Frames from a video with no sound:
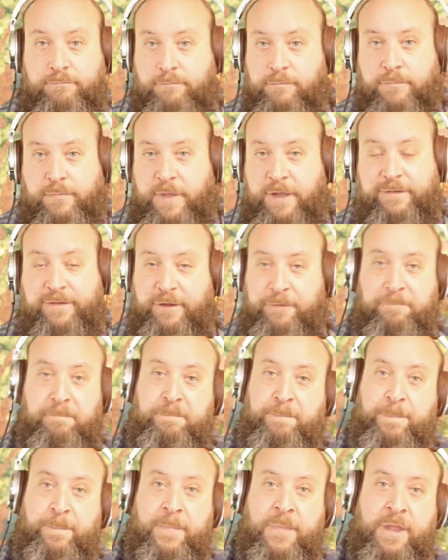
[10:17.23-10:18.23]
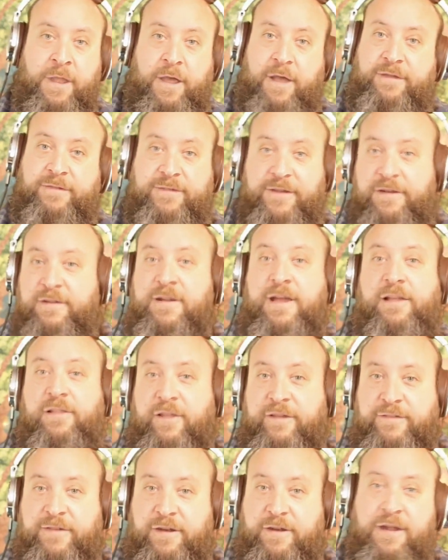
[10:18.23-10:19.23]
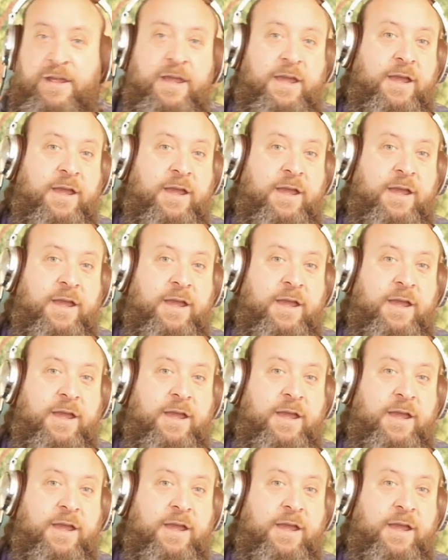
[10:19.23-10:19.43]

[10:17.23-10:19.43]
That's it. I sit and I listen.